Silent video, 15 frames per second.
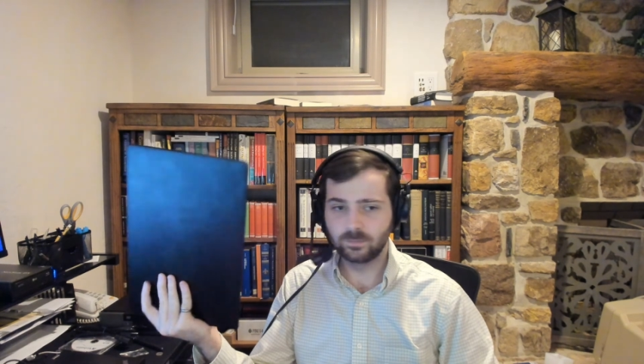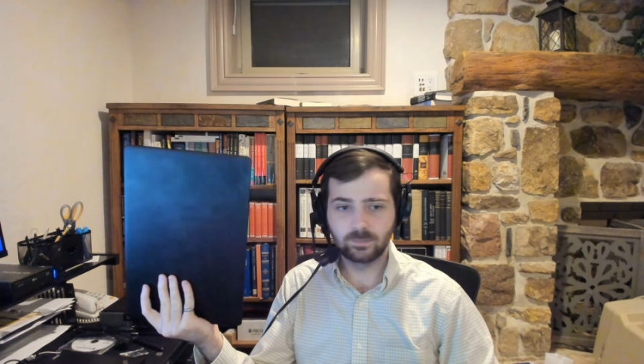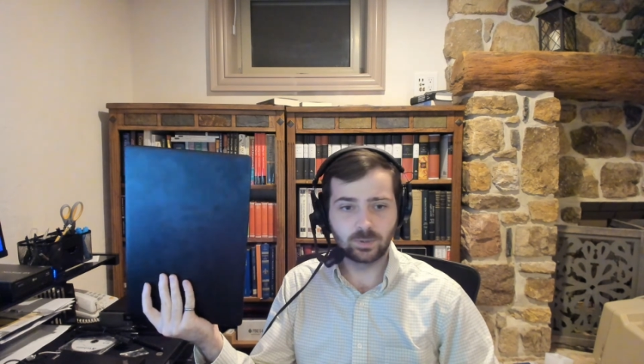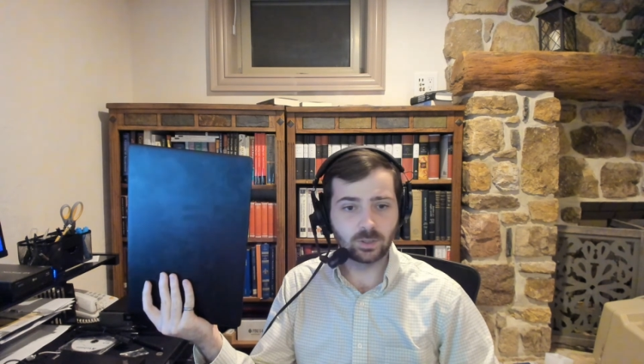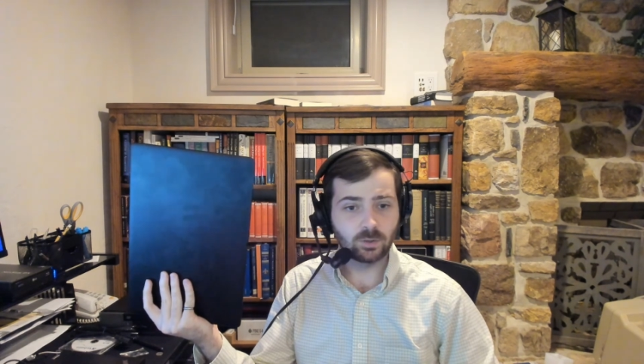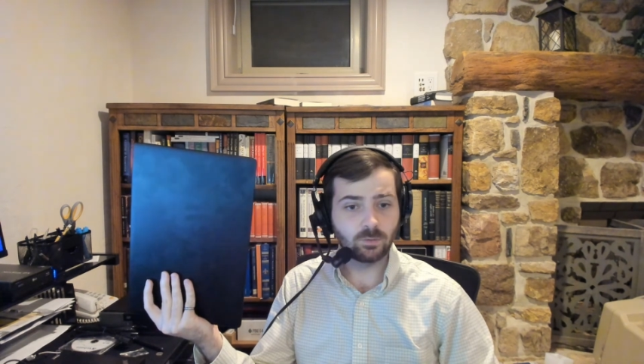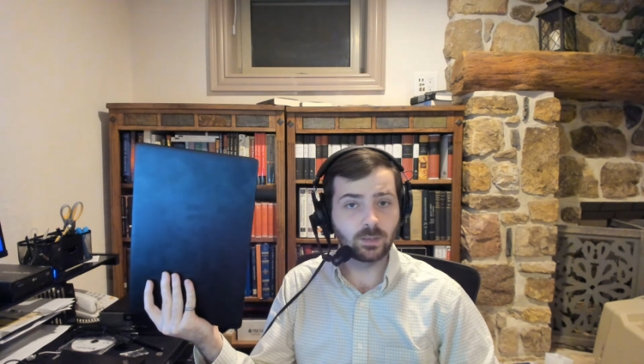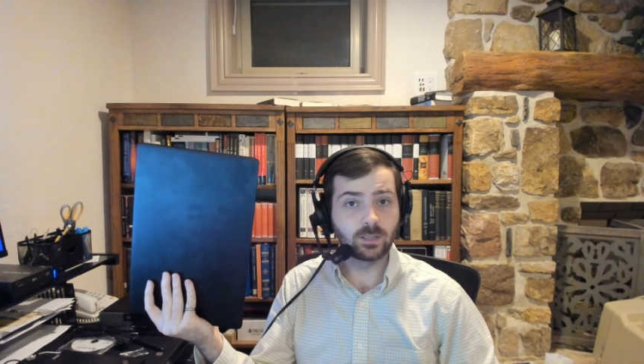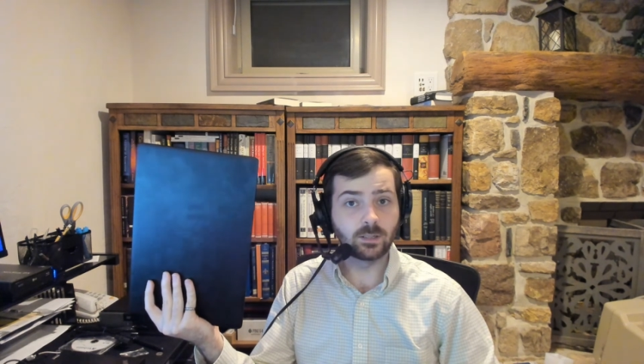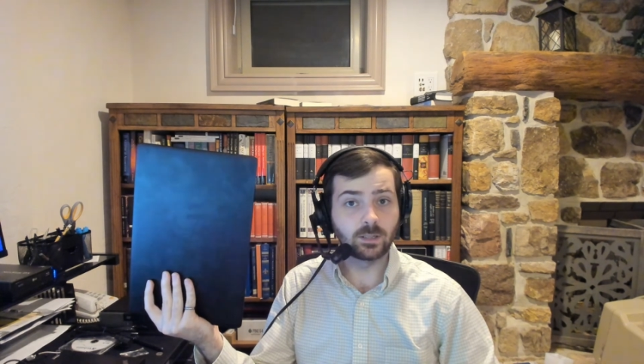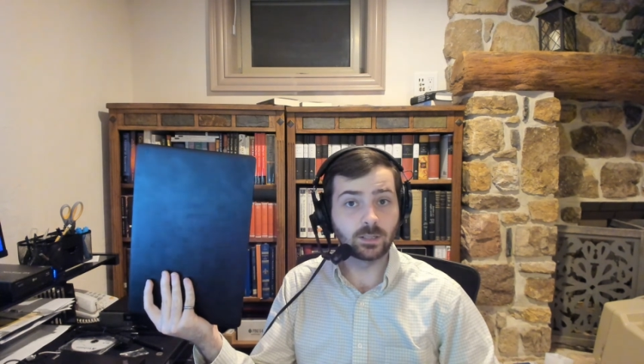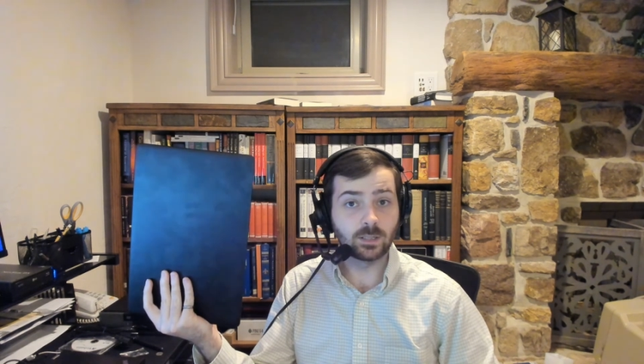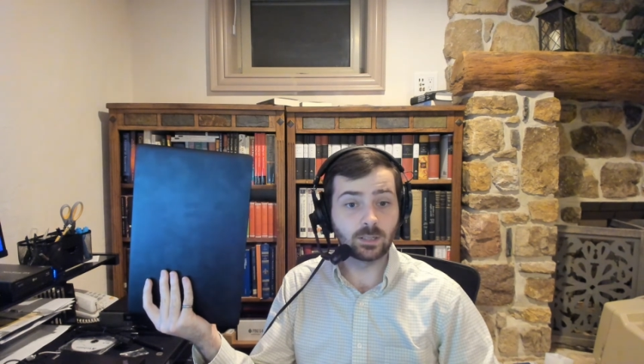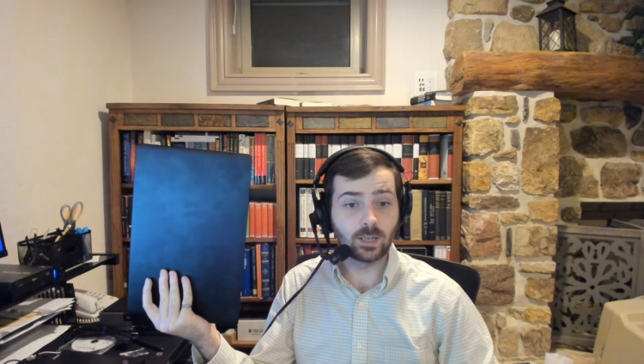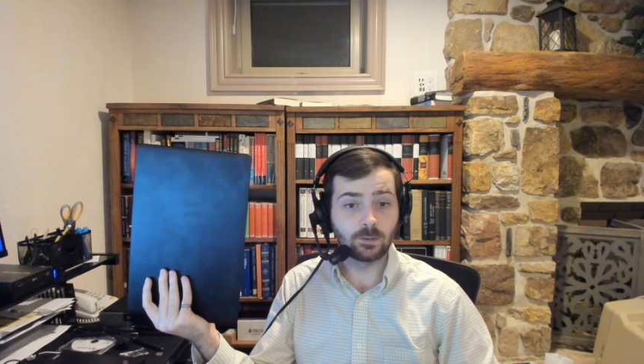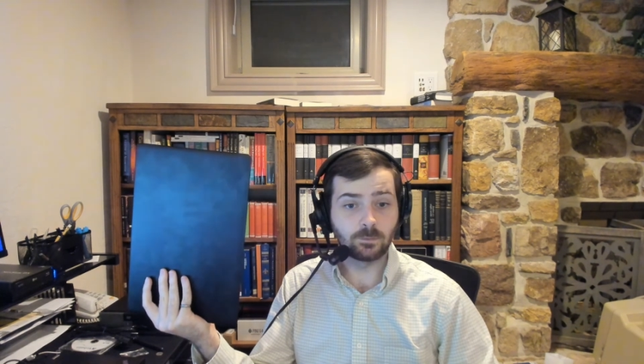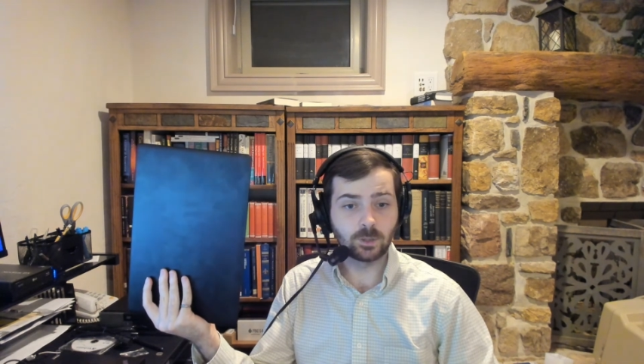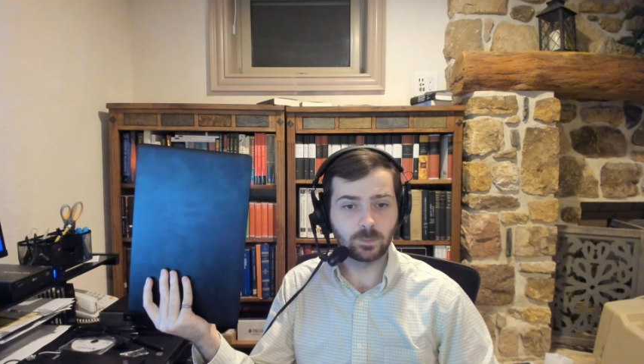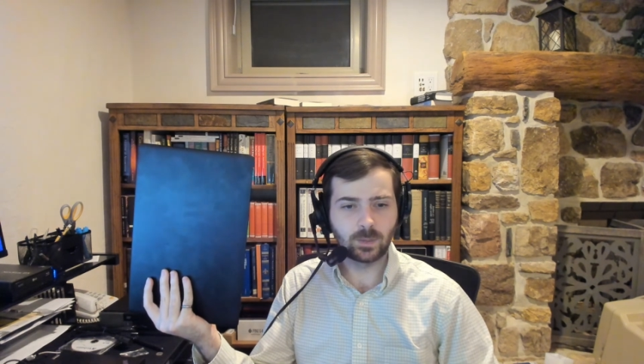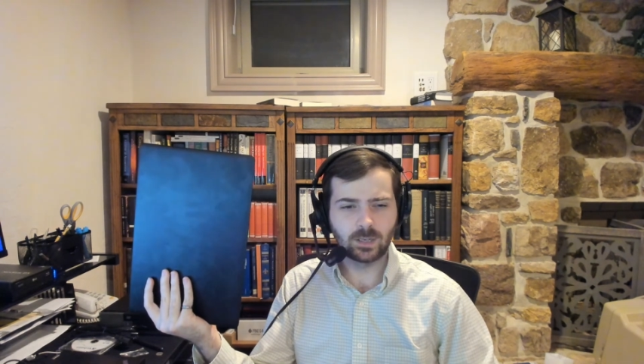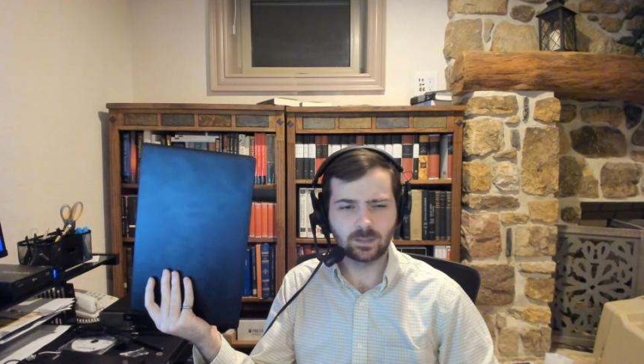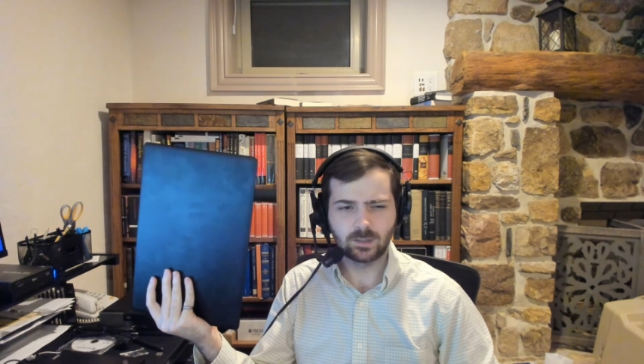it's quite nice in that
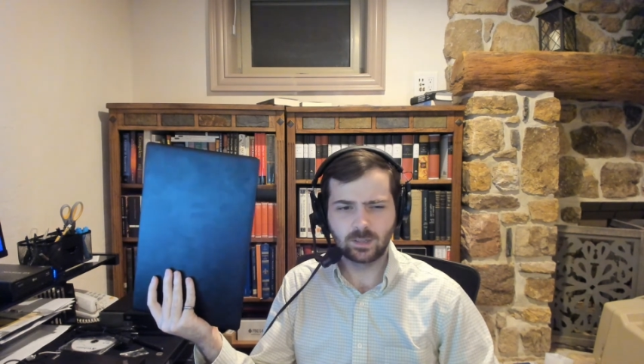respect.